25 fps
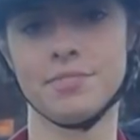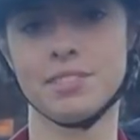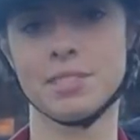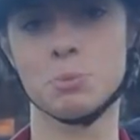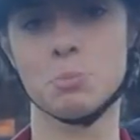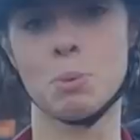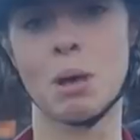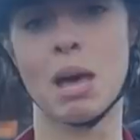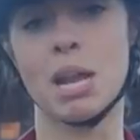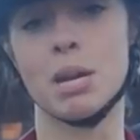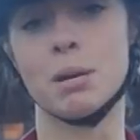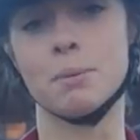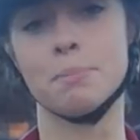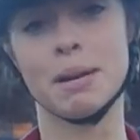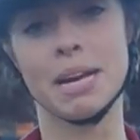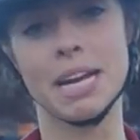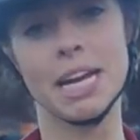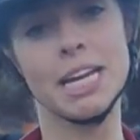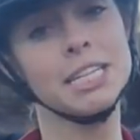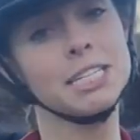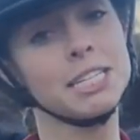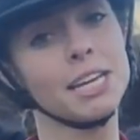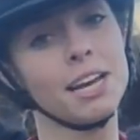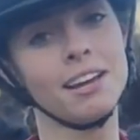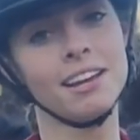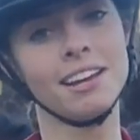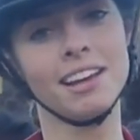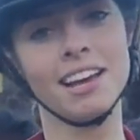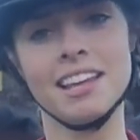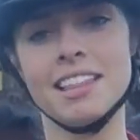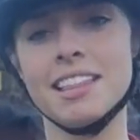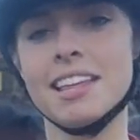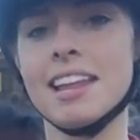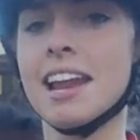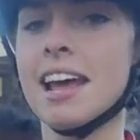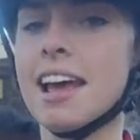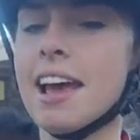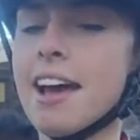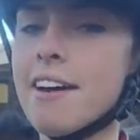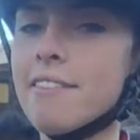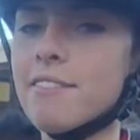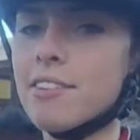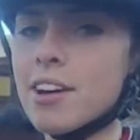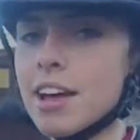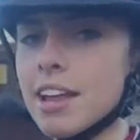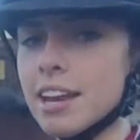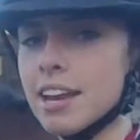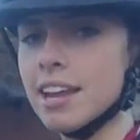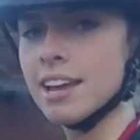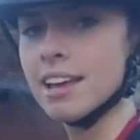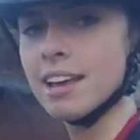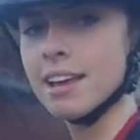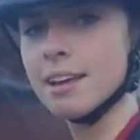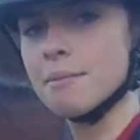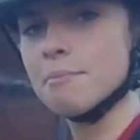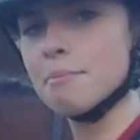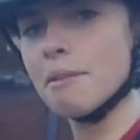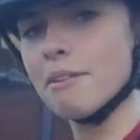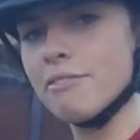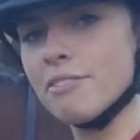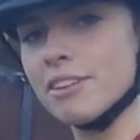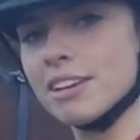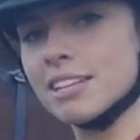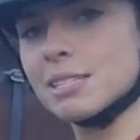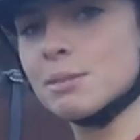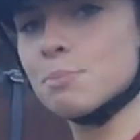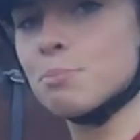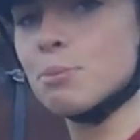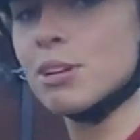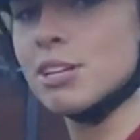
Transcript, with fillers: splatter paint, and then I have on my Fitz